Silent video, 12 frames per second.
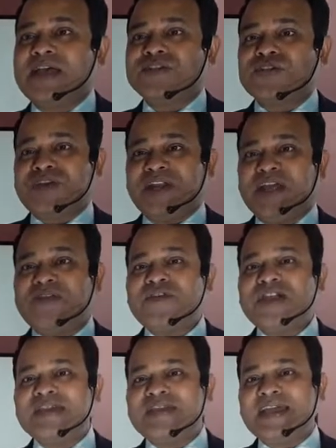So day
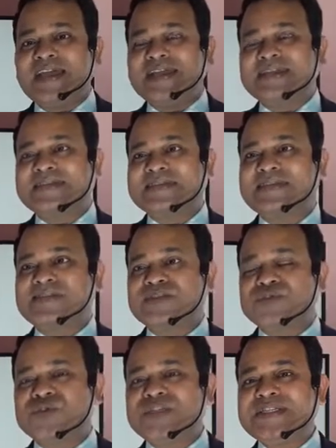by day, this
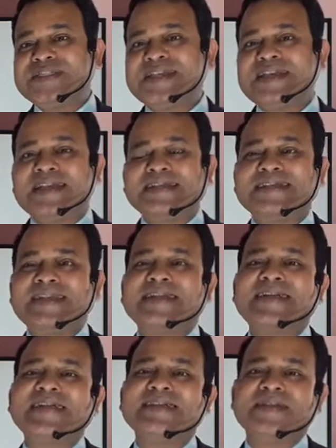suicide is
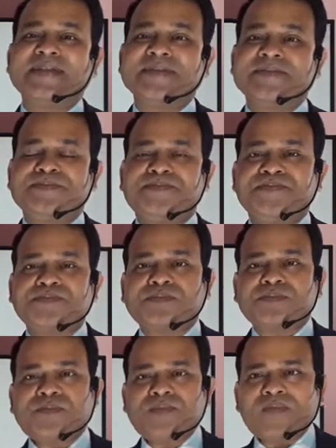increasing
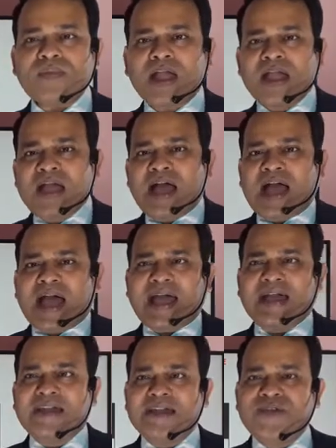
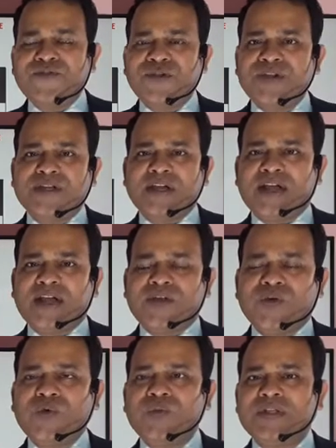and if we uh,
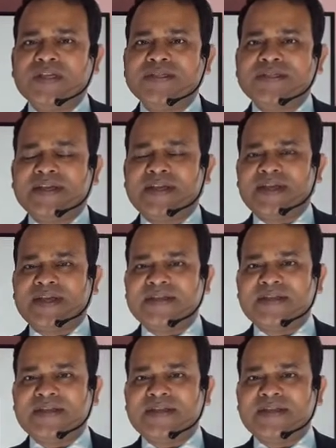know this uh,